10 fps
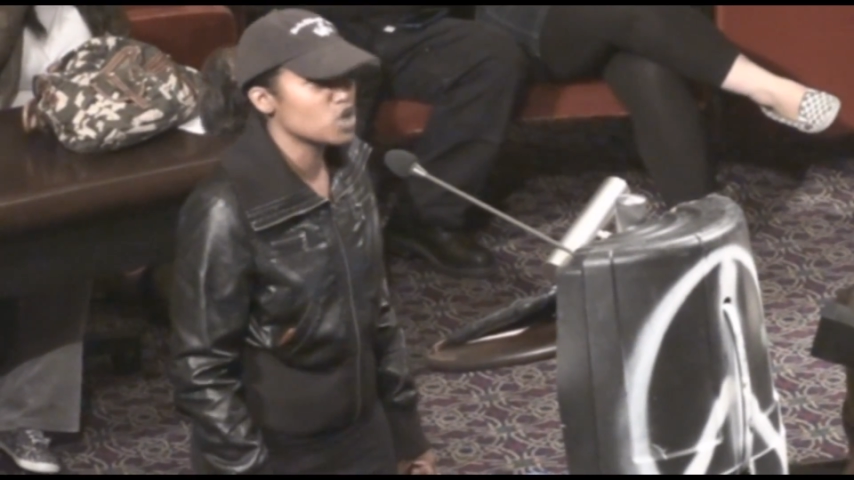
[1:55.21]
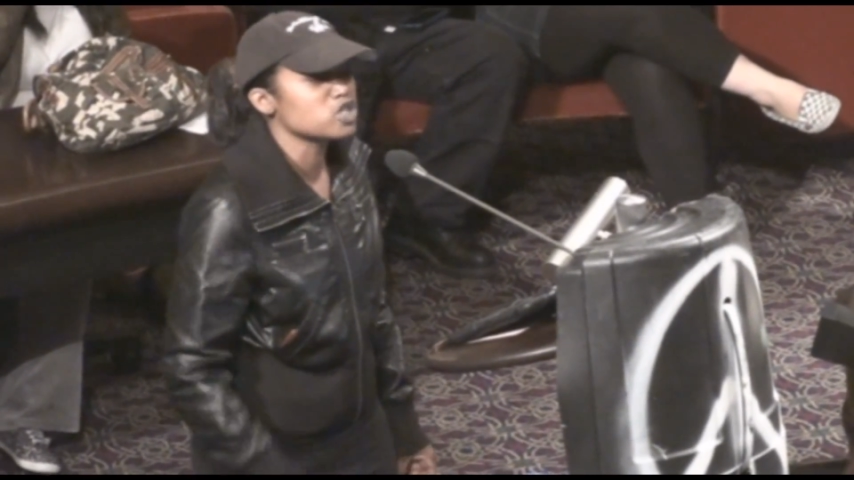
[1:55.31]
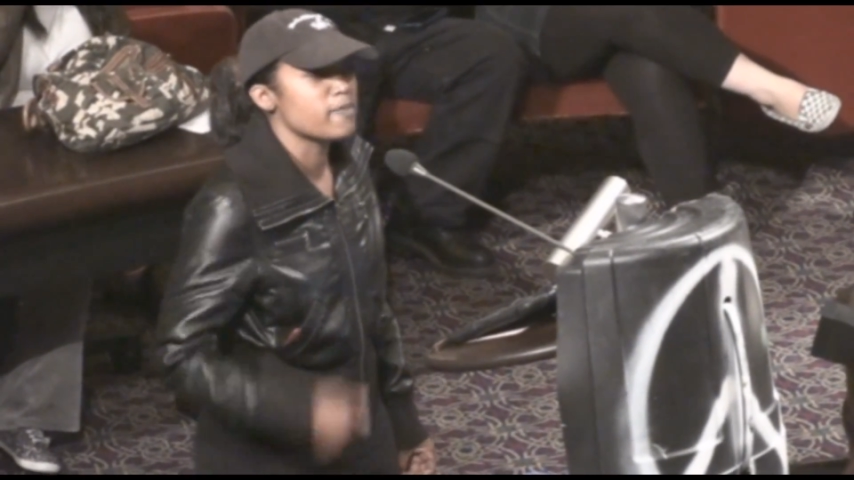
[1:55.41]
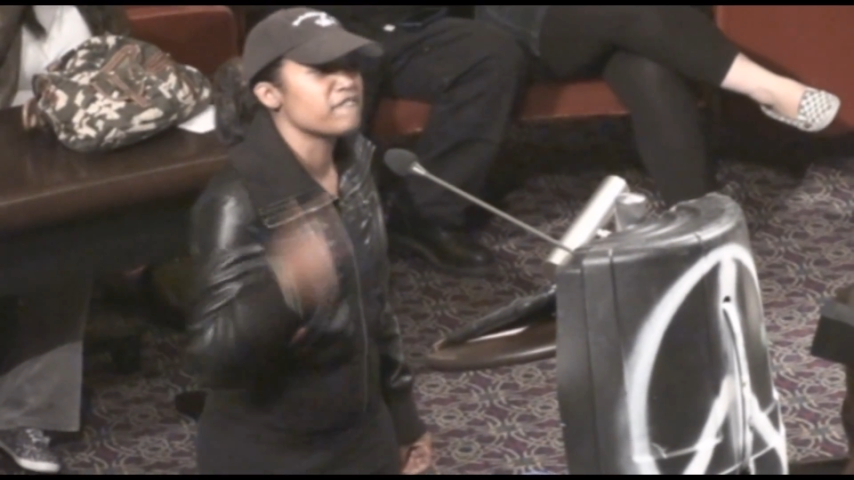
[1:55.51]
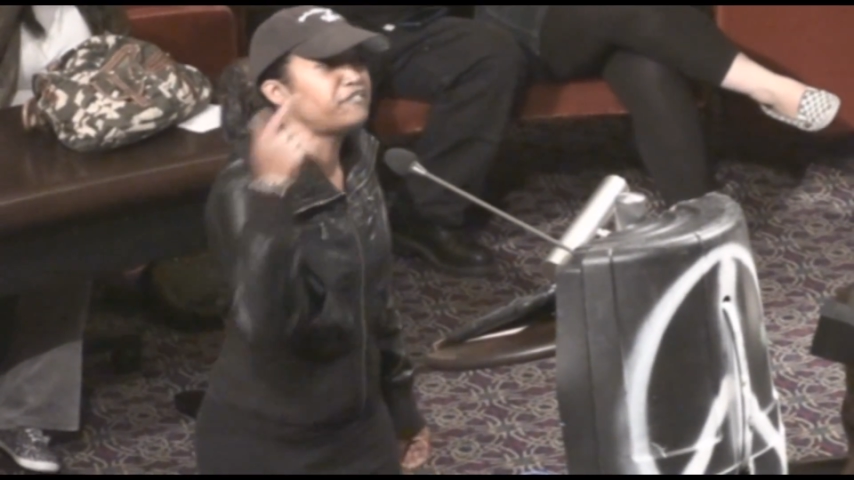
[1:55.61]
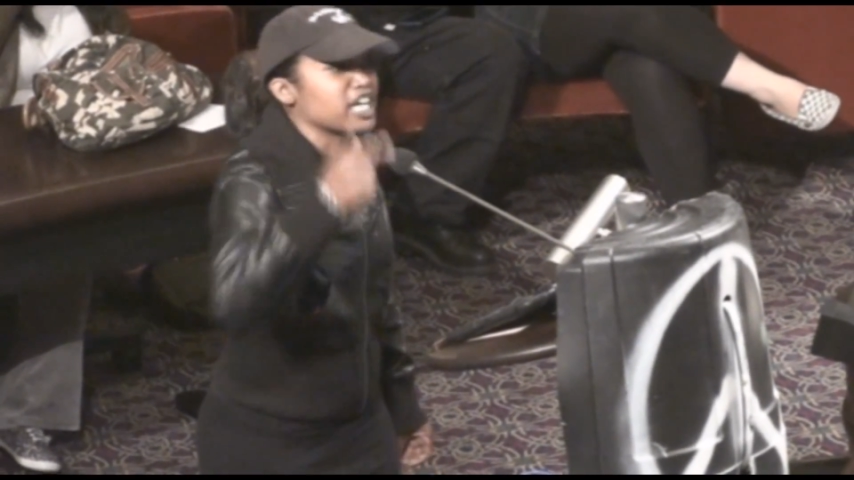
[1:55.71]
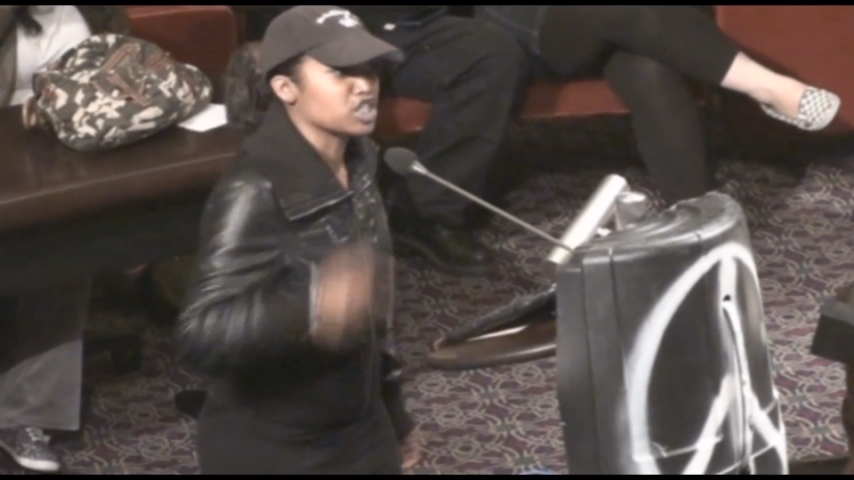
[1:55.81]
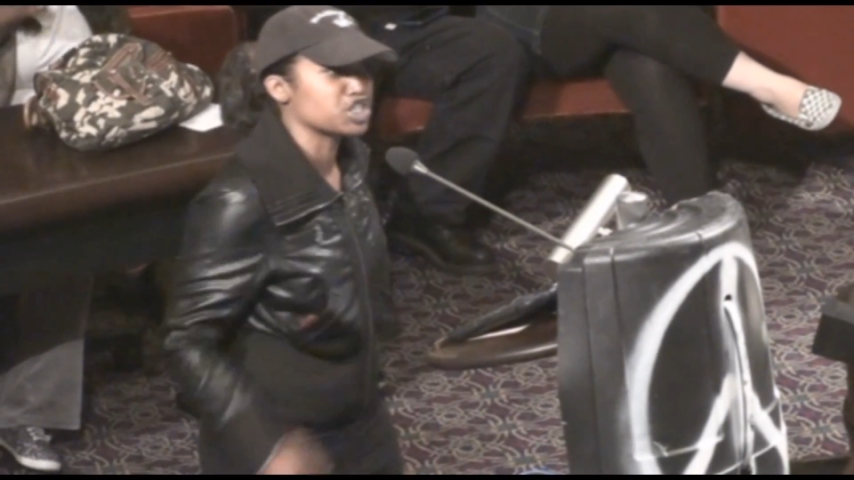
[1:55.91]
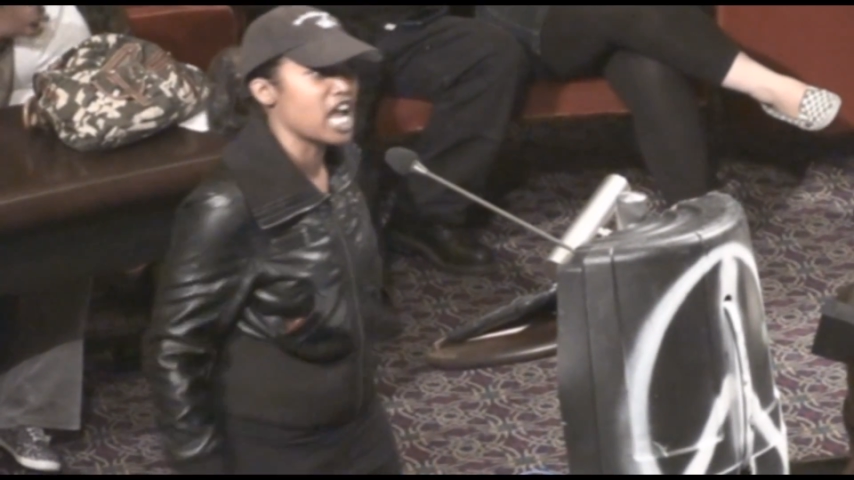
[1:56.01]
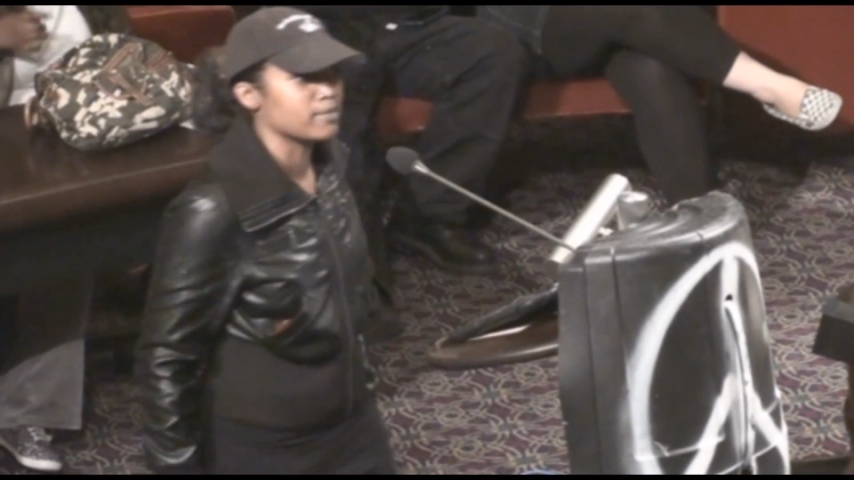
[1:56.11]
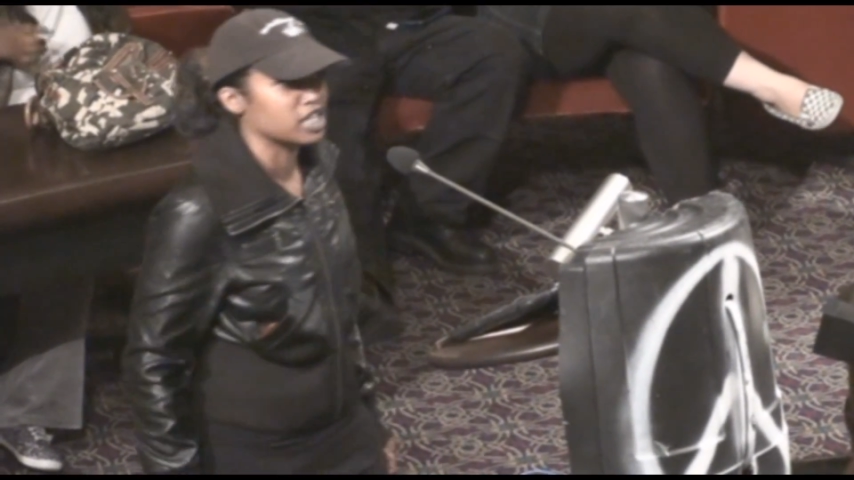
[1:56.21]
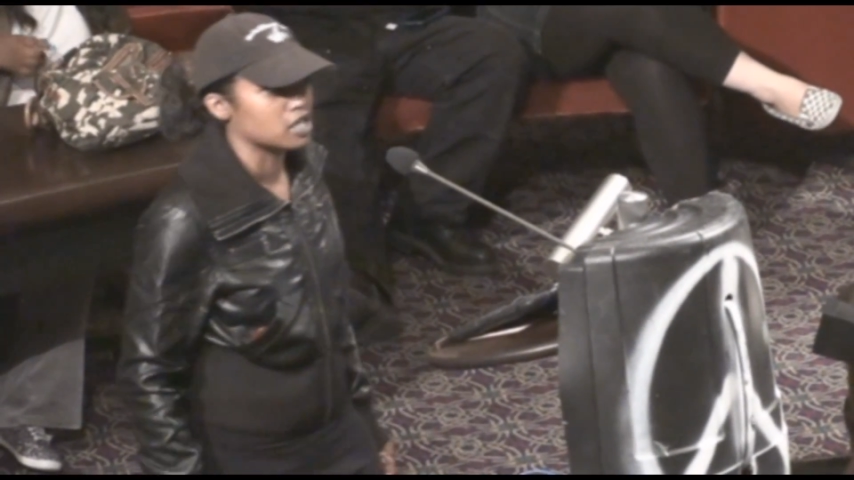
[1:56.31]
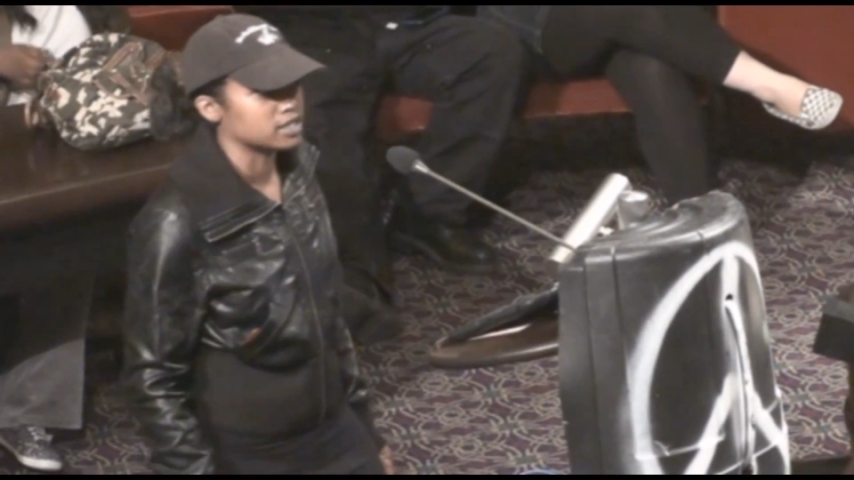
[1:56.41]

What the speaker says: You should be fucking ashamed